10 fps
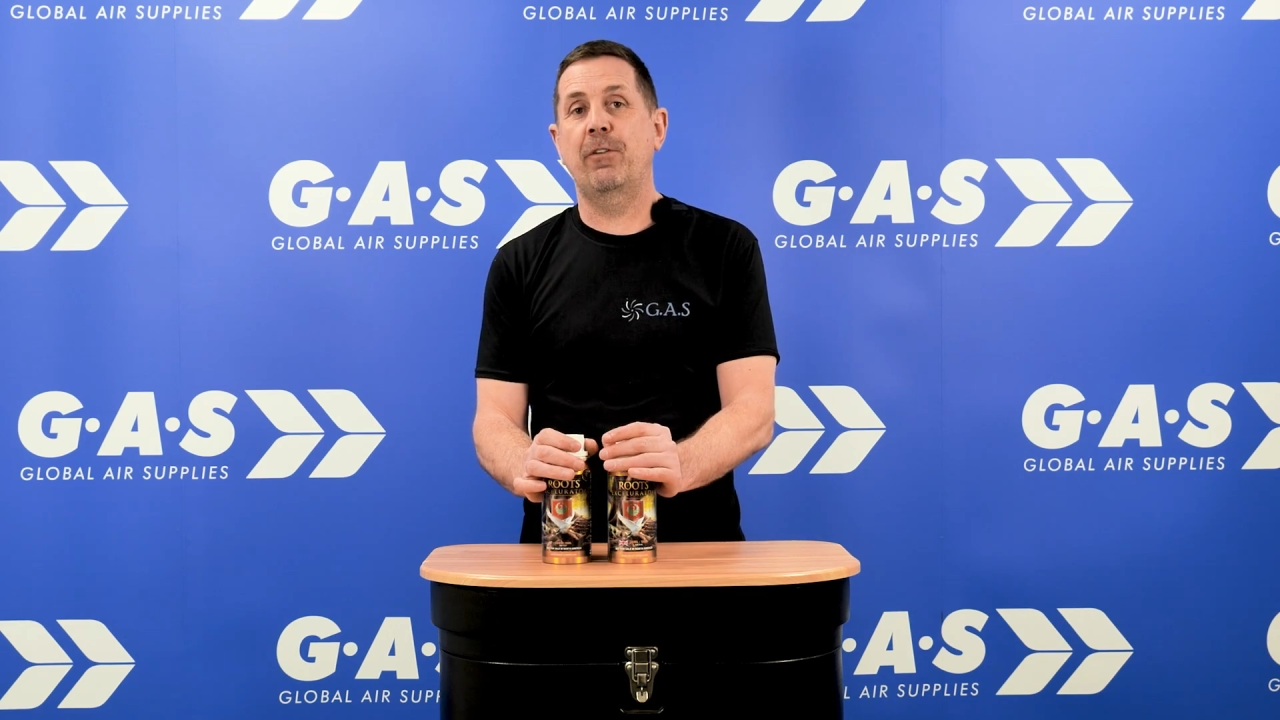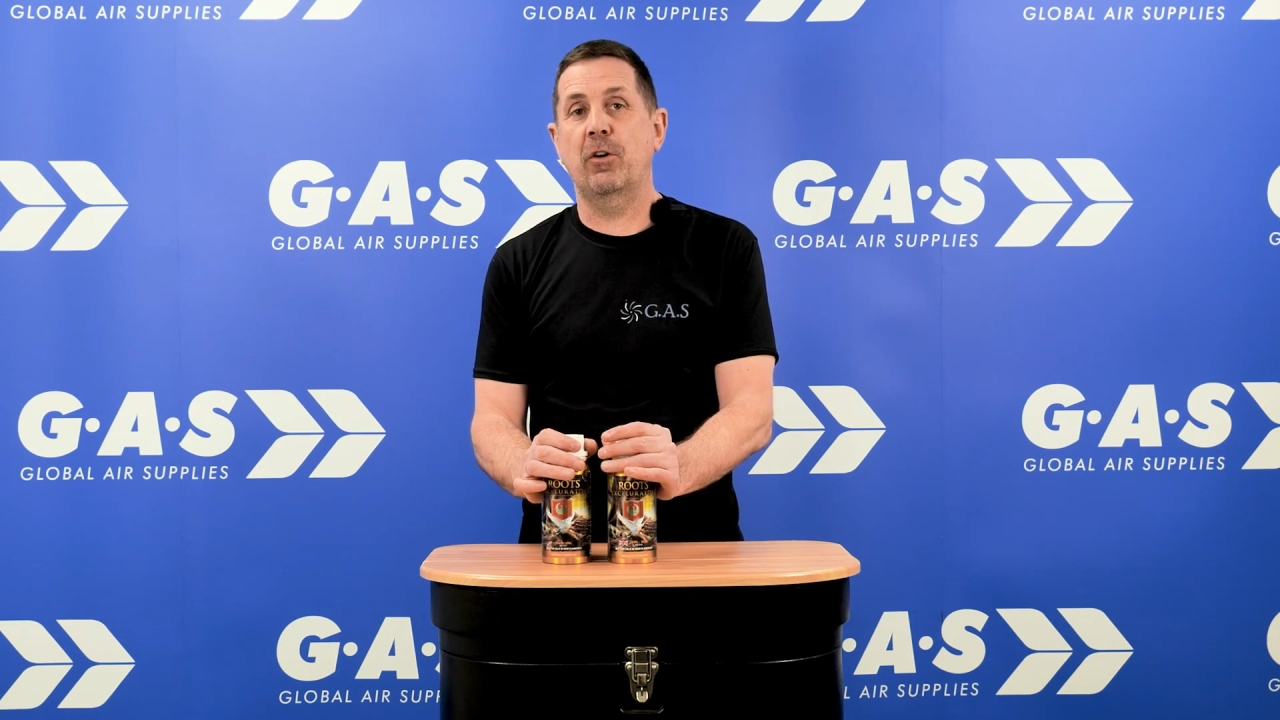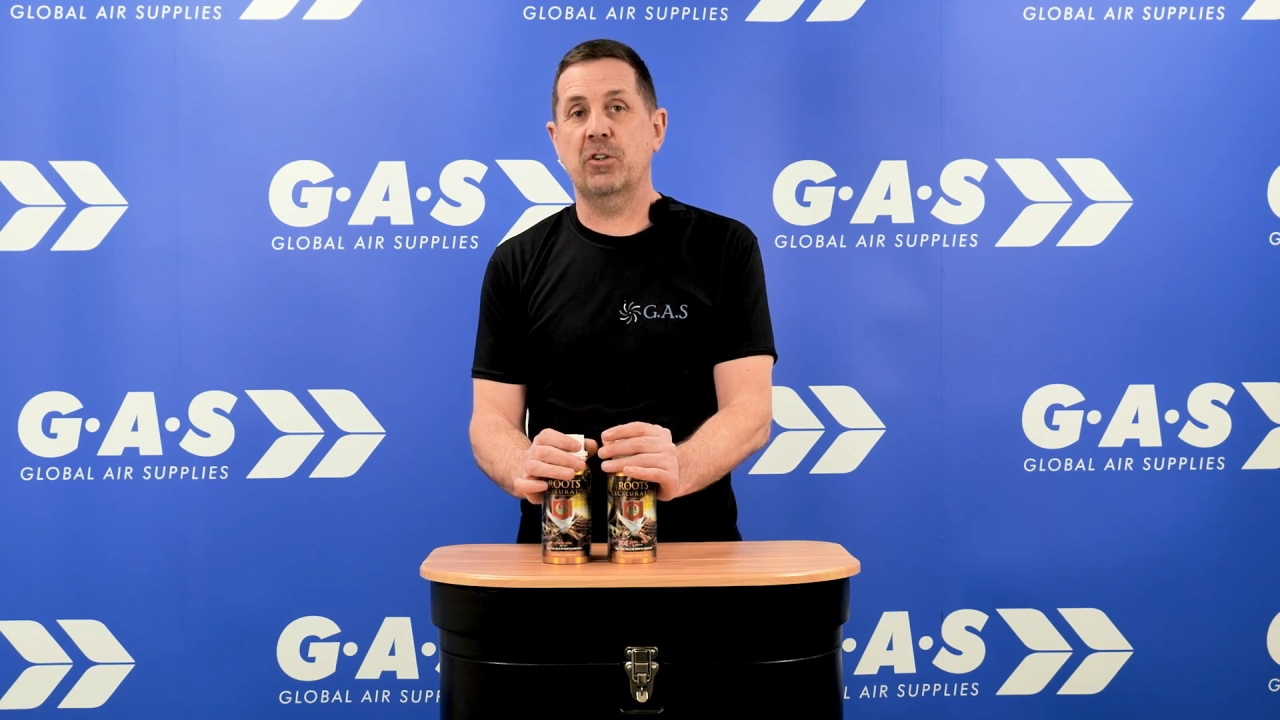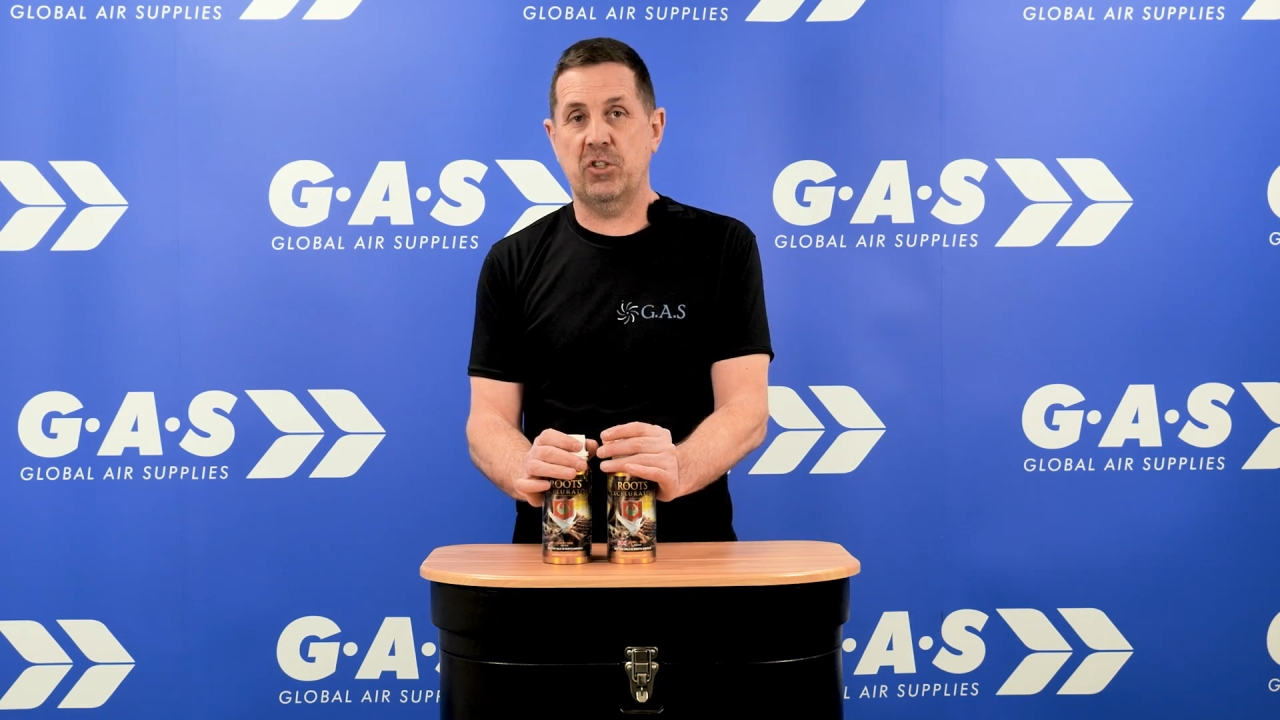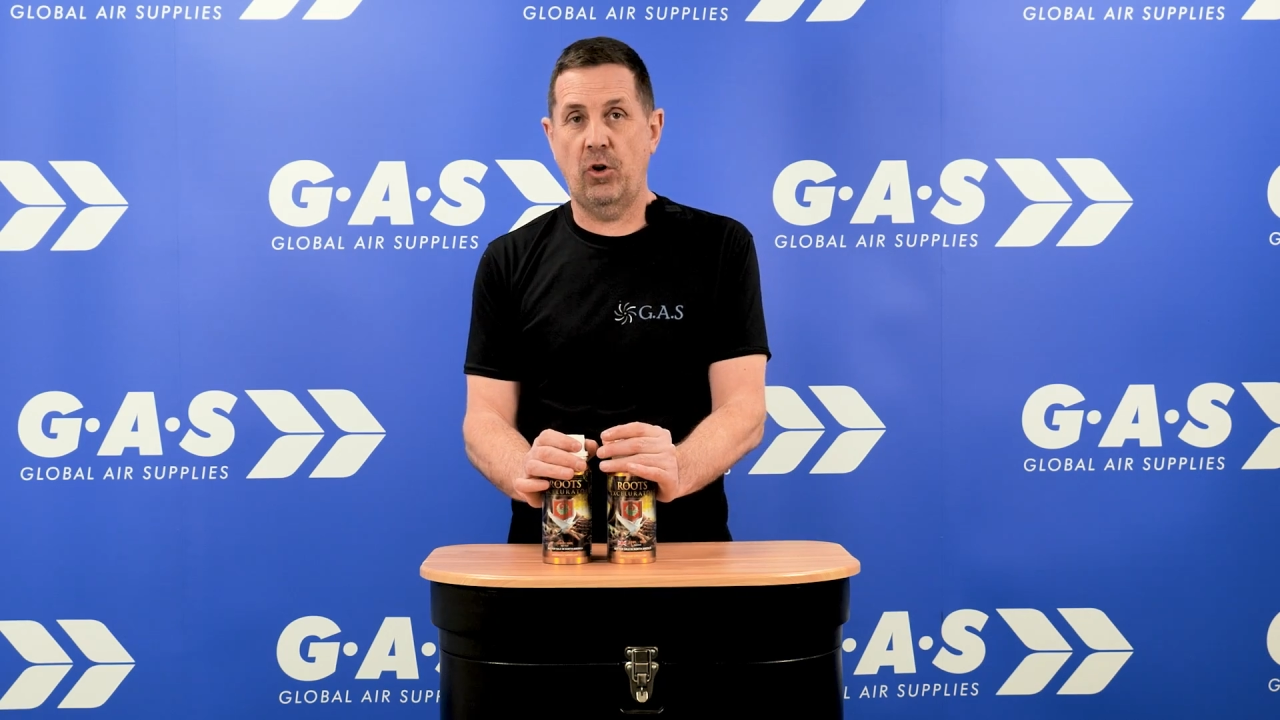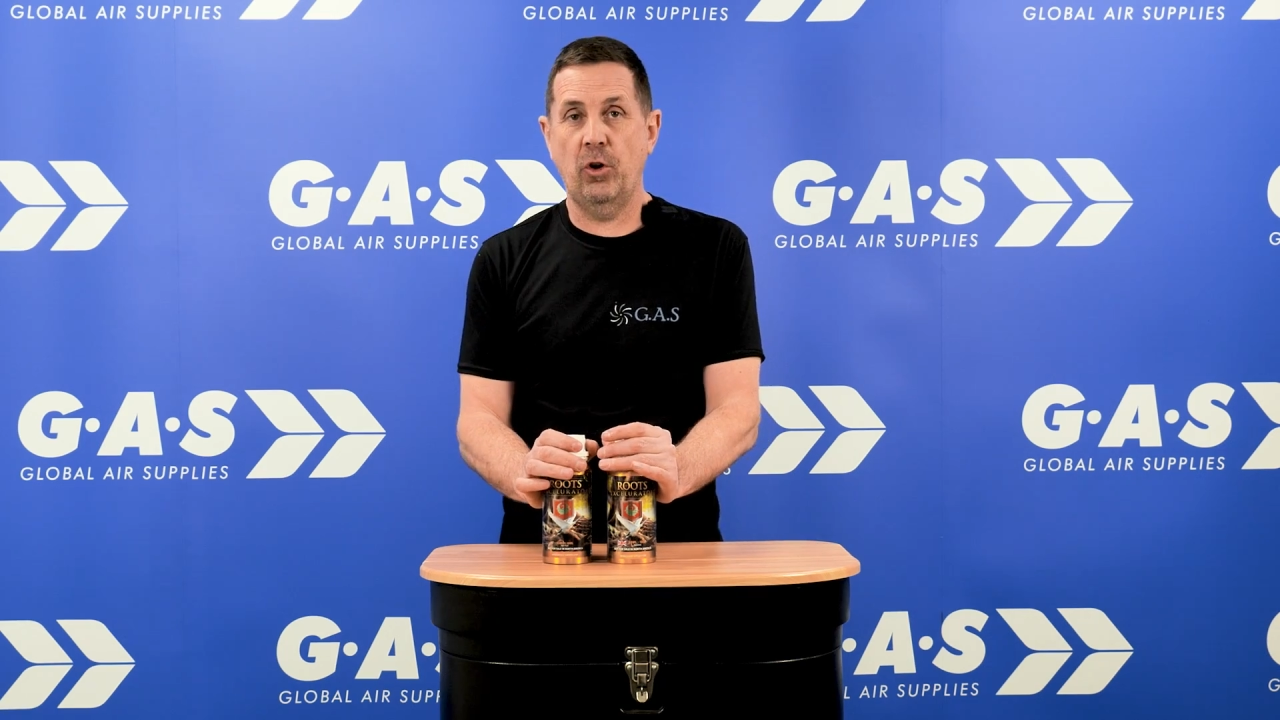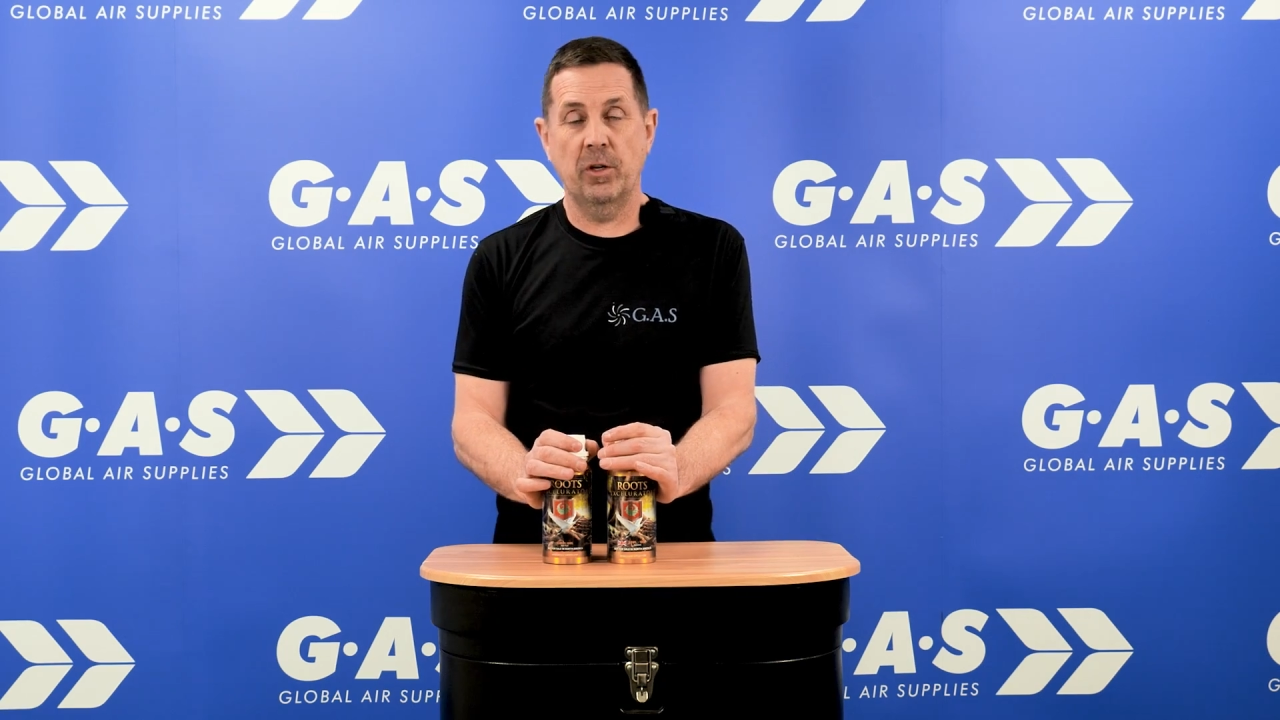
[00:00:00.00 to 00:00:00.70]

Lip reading: for soil